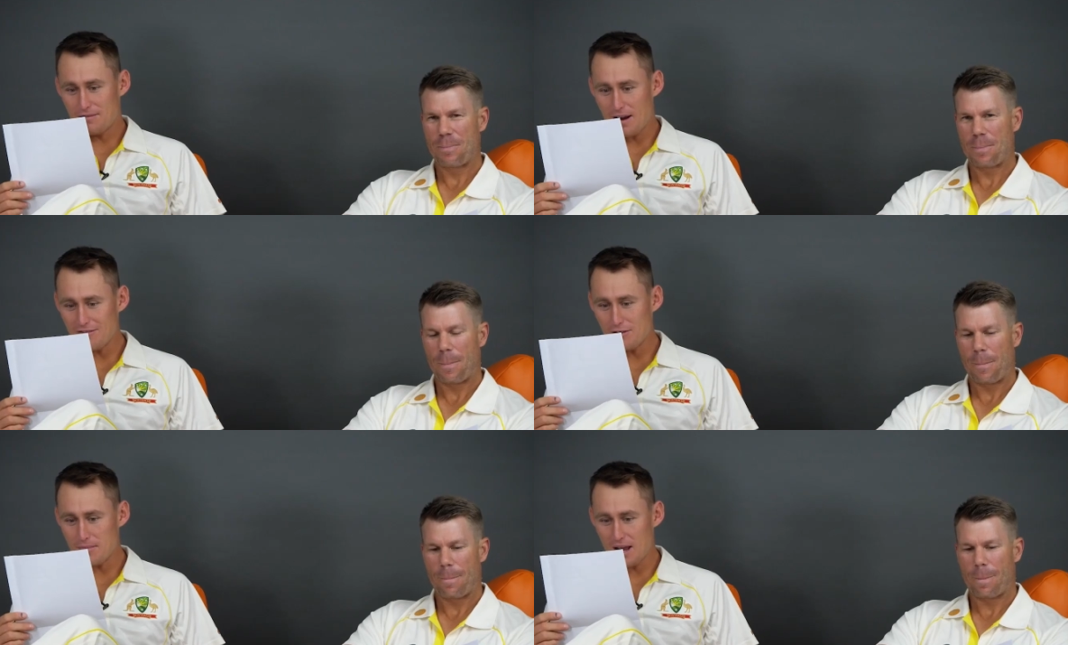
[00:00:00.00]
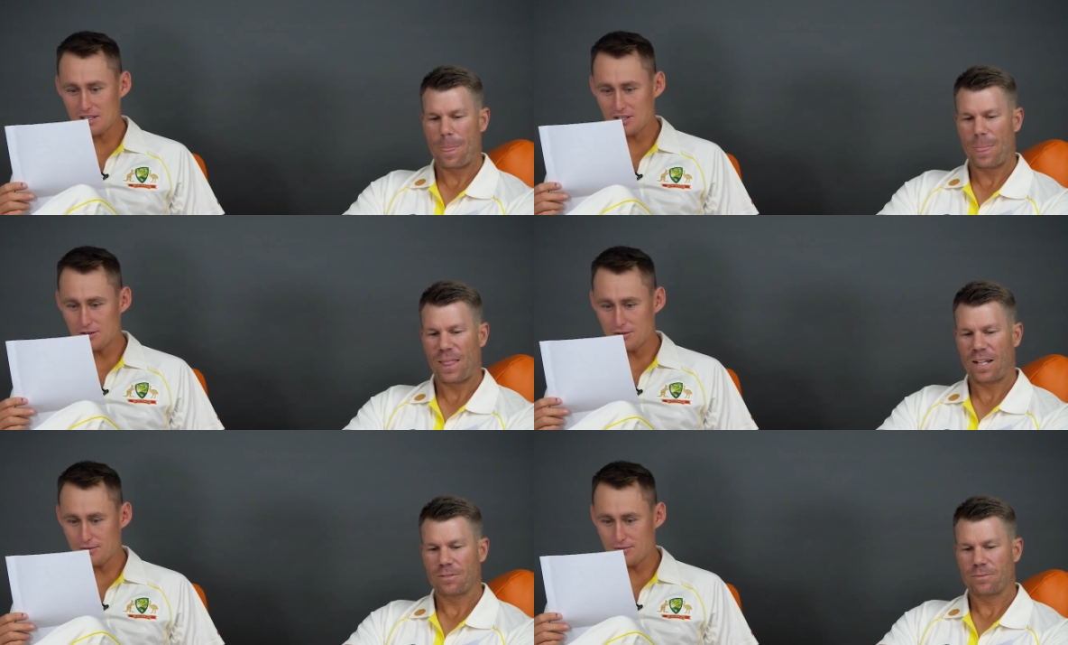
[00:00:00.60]
Speaker 1: Favourite match
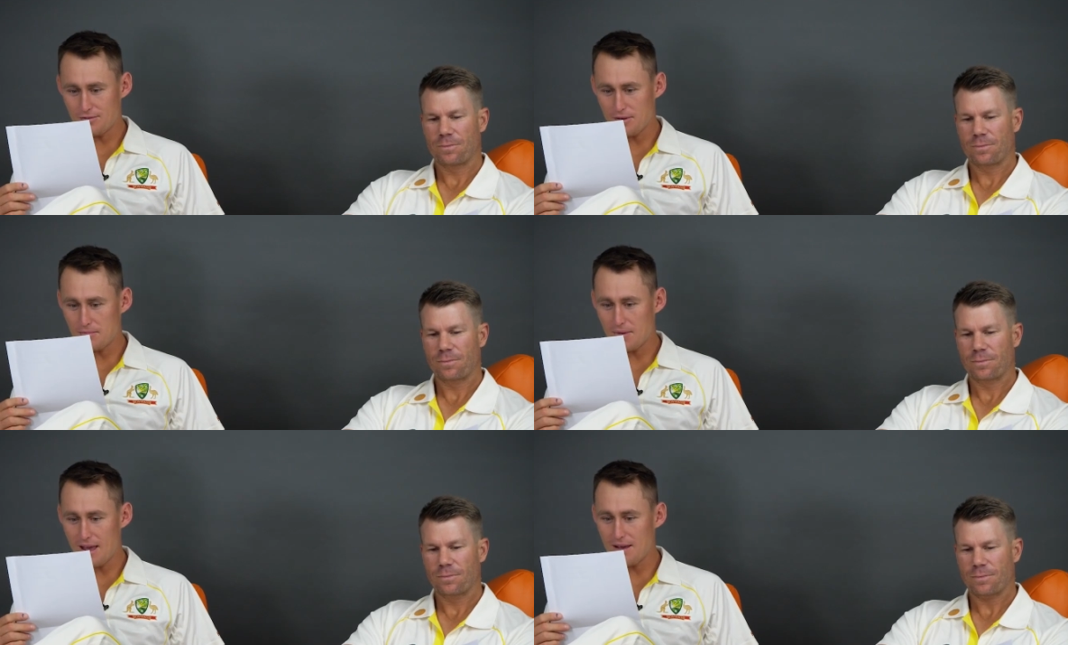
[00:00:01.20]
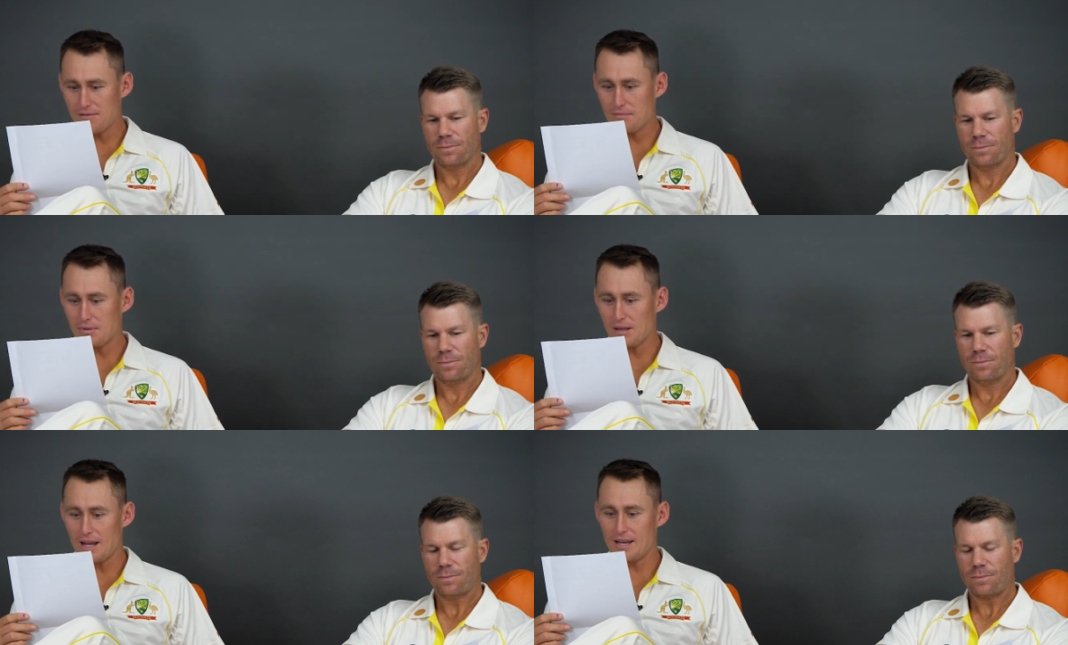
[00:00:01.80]
you've ever
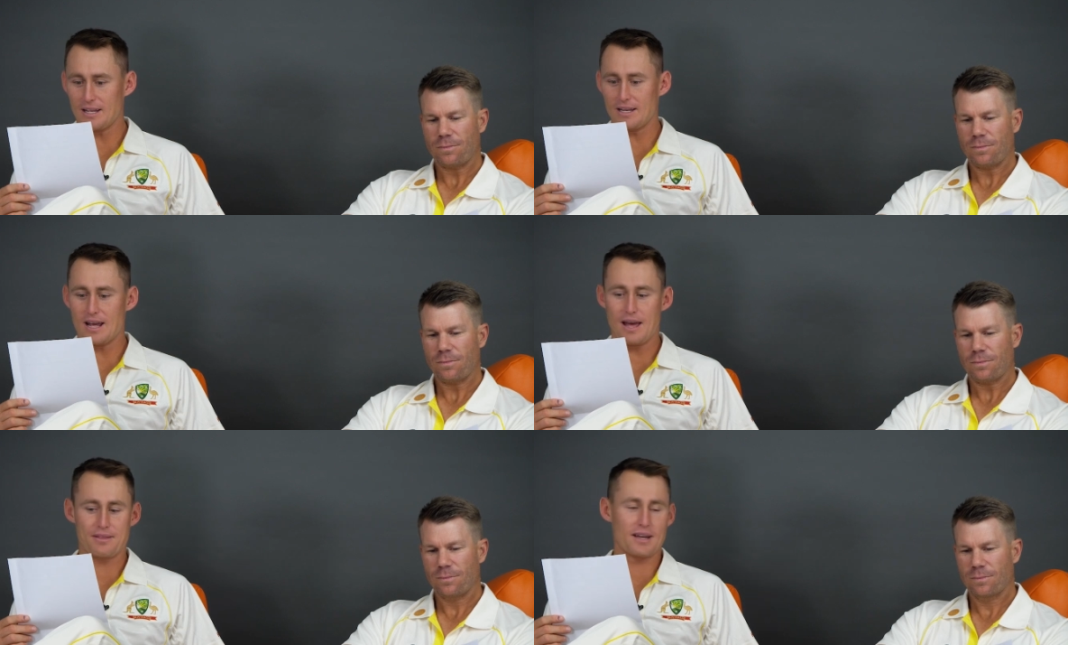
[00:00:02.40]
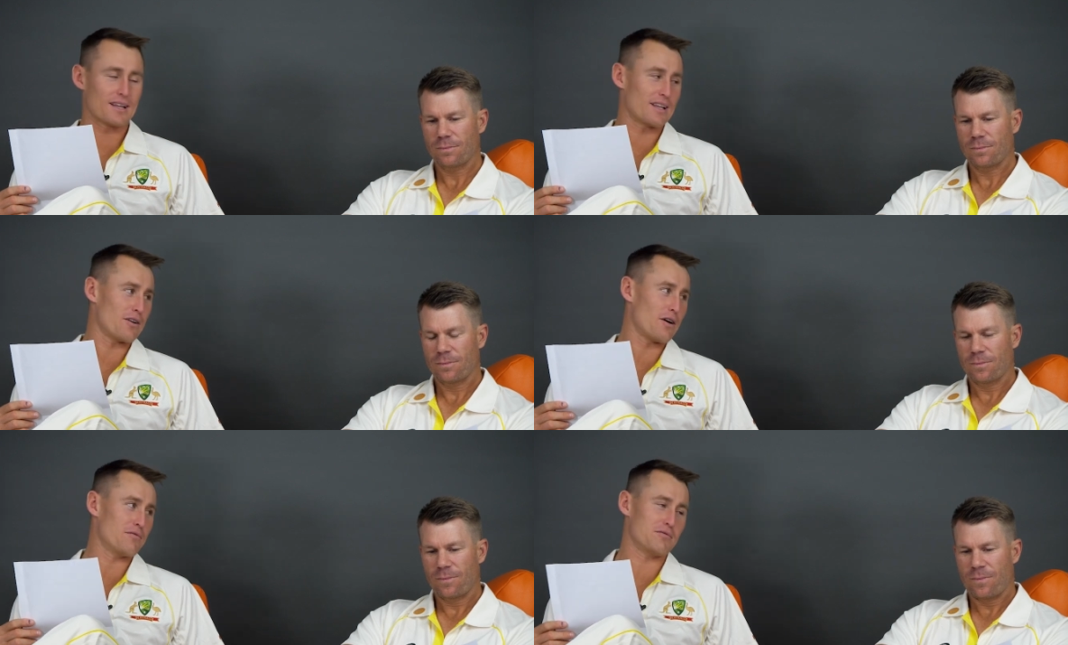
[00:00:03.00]
played in at the
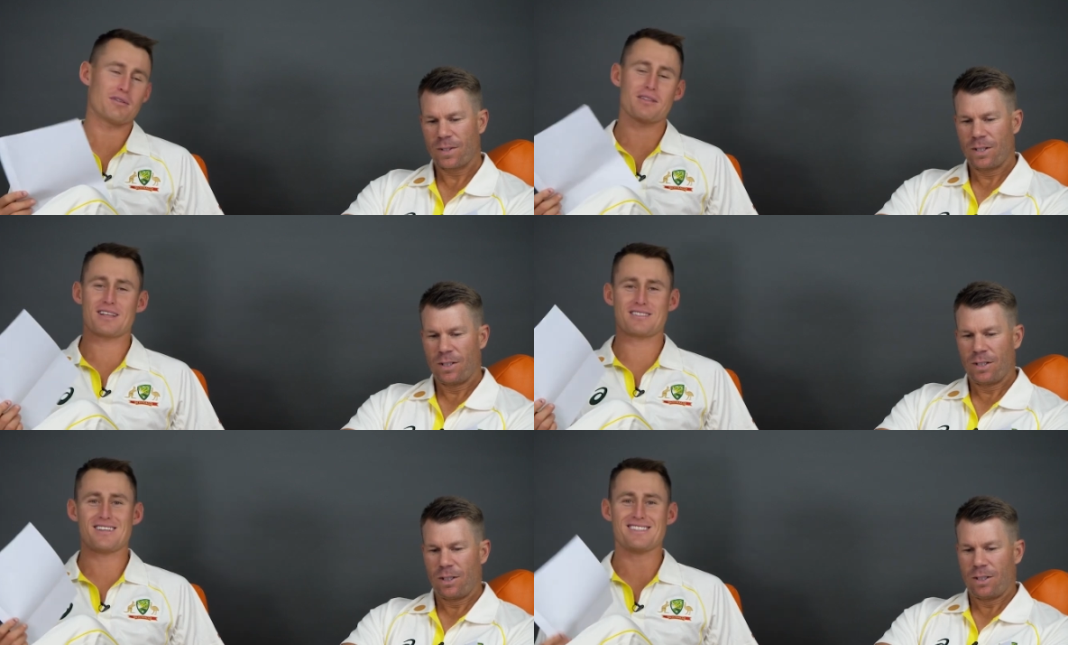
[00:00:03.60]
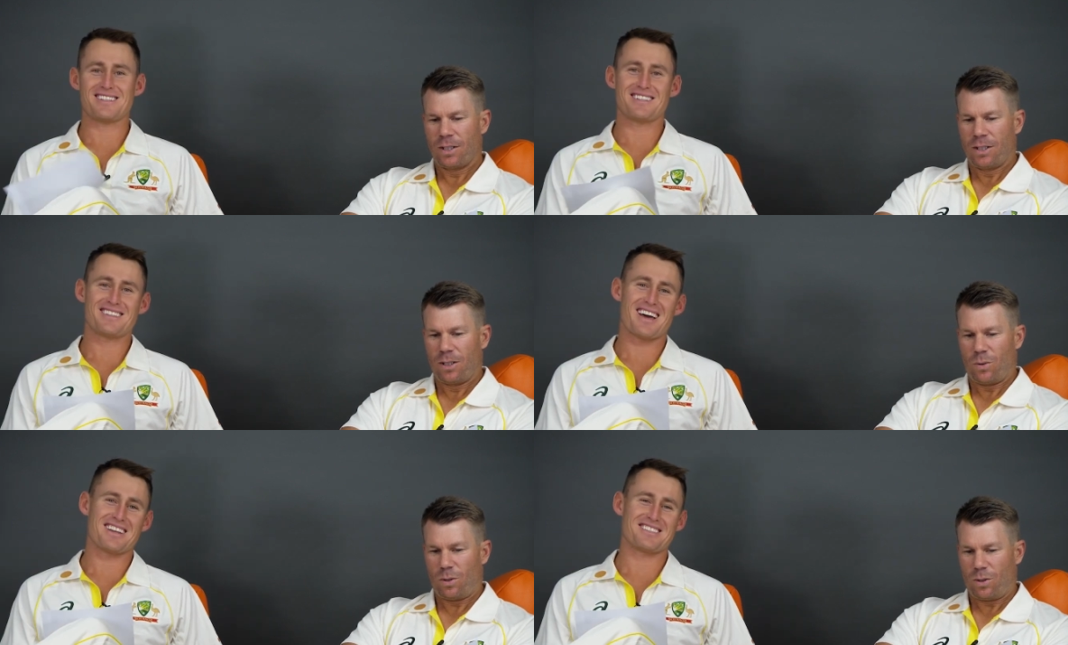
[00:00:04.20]
Adelaide Oval. Well, that's easy.
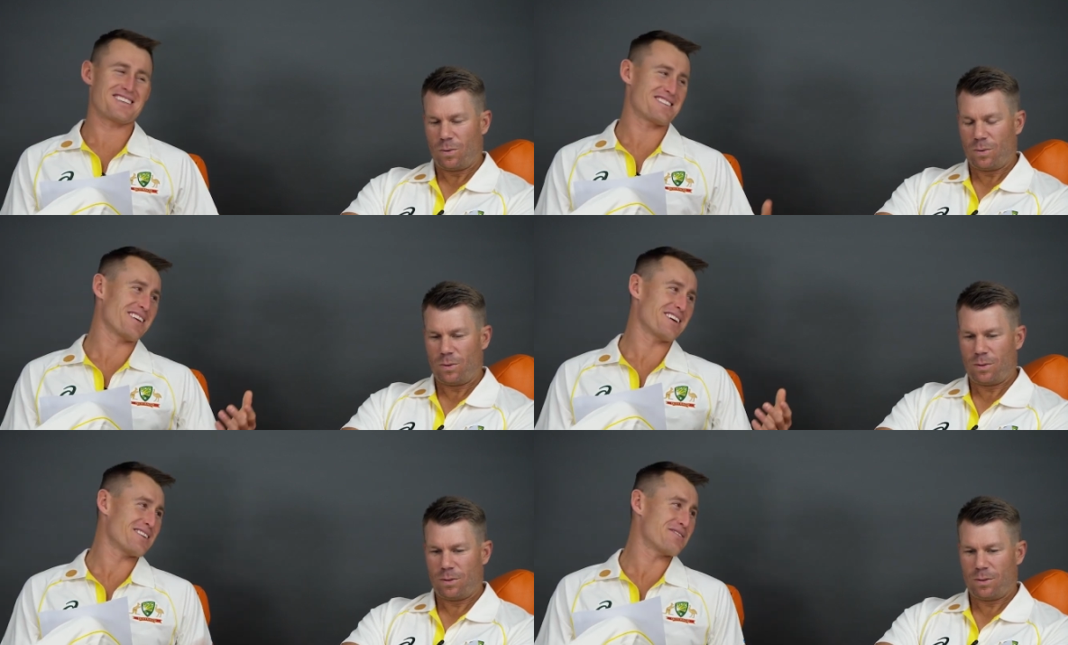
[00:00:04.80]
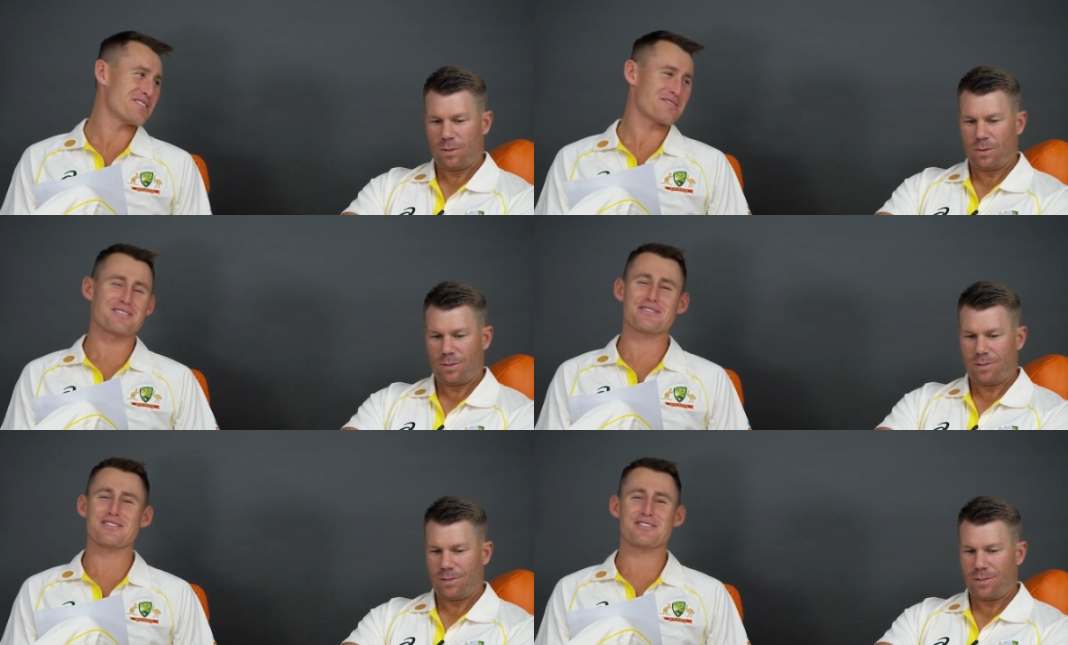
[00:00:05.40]
That well, is just like you've just
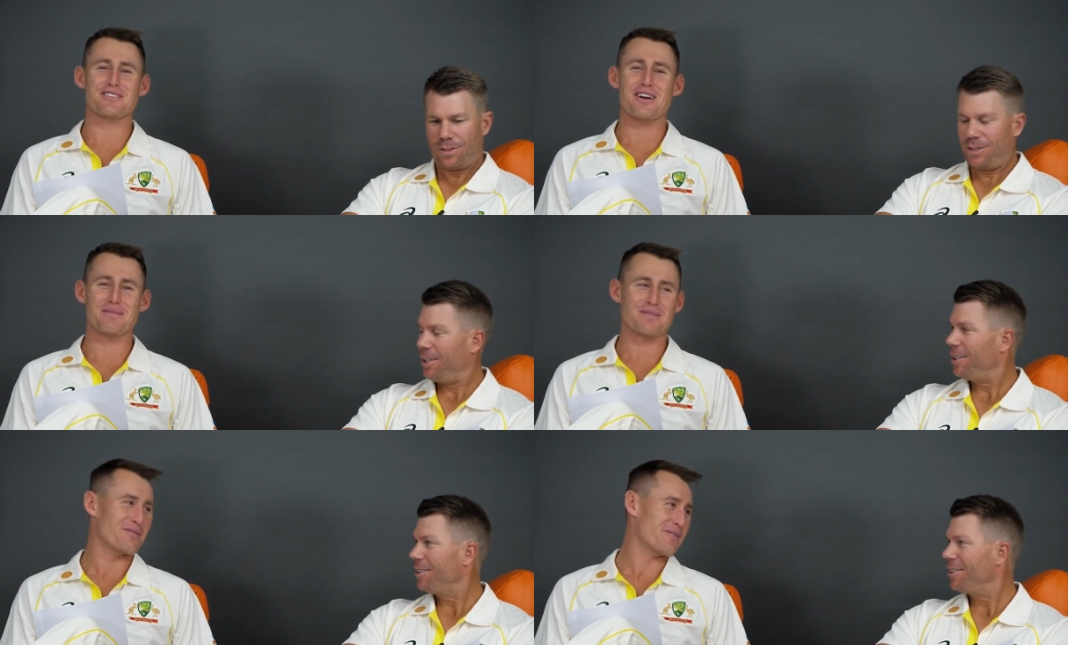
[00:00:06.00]
you've just thrown him in the